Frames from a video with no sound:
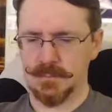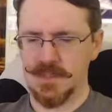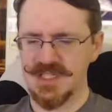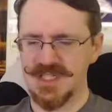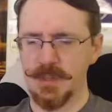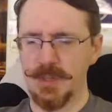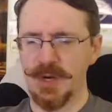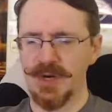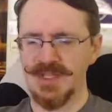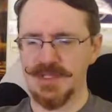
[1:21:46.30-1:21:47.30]
It still
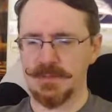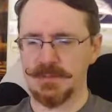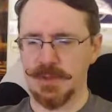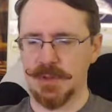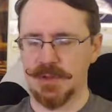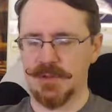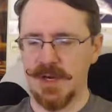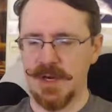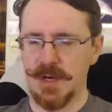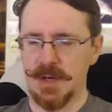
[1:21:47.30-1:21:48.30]
burns. Oh, it's
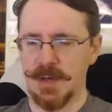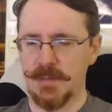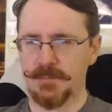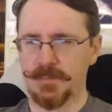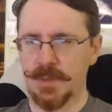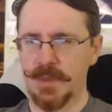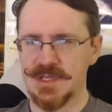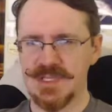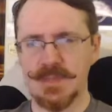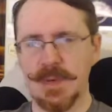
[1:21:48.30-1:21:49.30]
right here.
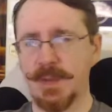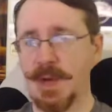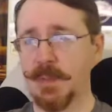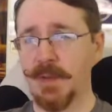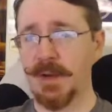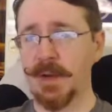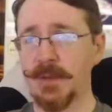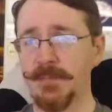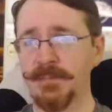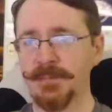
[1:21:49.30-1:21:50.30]
This is my problem
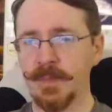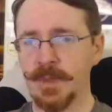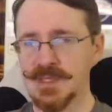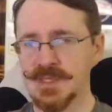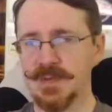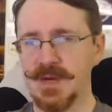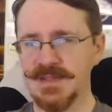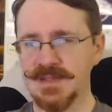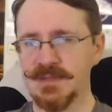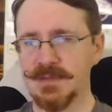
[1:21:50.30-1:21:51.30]
area.
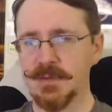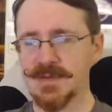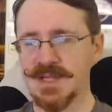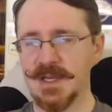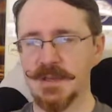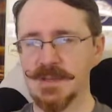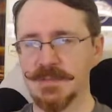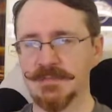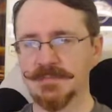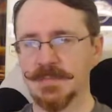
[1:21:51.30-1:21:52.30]
Unsurprisingly, it's right where the stain
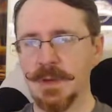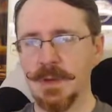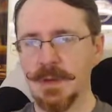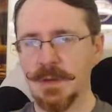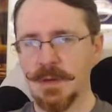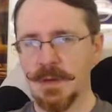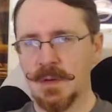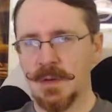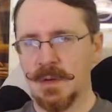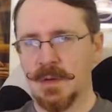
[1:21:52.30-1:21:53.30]
is.
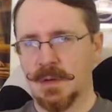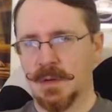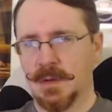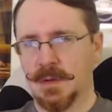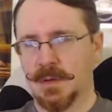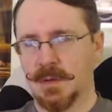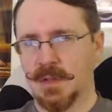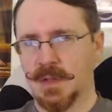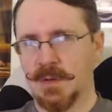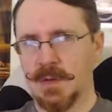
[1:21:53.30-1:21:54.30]

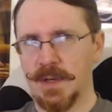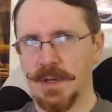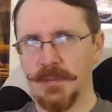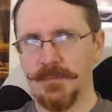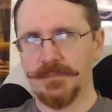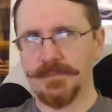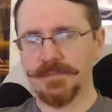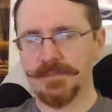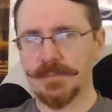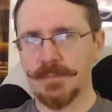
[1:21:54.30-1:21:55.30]
But yeah, right here.
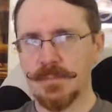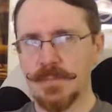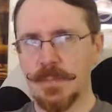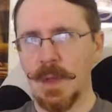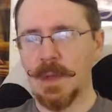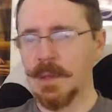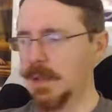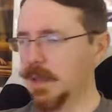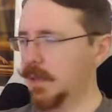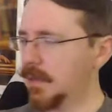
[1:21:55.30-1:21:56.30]
Ugh.